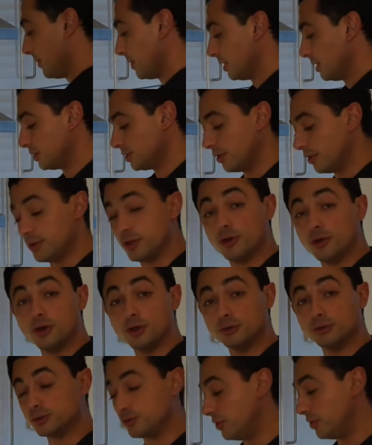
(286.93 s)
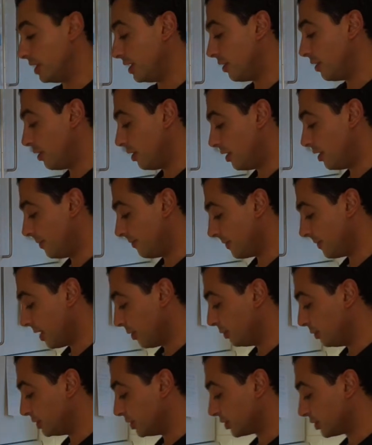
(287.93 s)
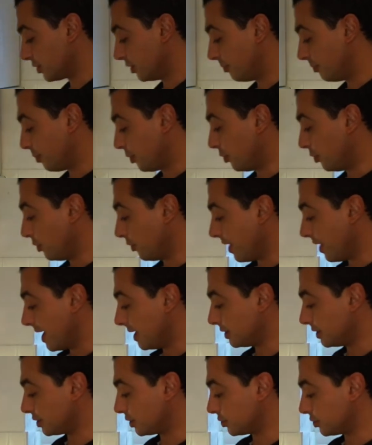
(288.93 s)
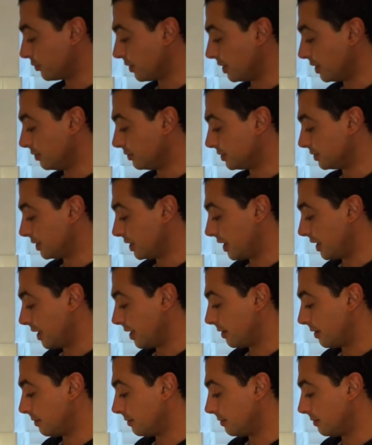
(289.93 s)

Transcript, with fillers: So the oil's really hot and we're just going to pour that straight onto here.